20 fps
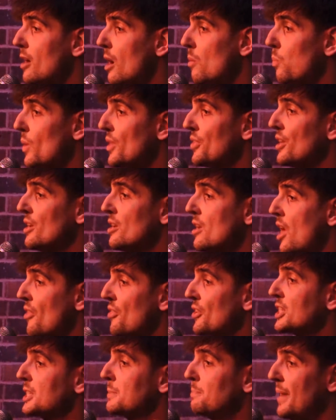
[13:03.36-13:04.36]
up with
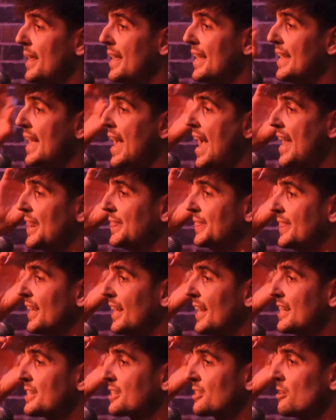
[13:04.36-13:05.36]
another splitting head
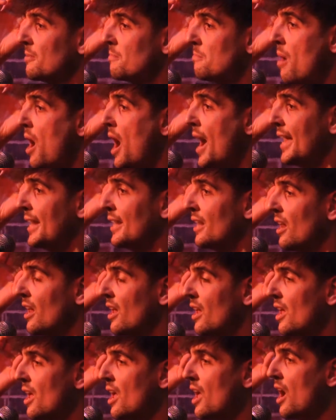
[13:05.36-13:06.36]
that isn't mine.
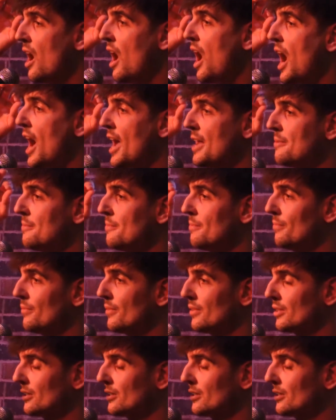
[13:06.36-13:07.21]
I'm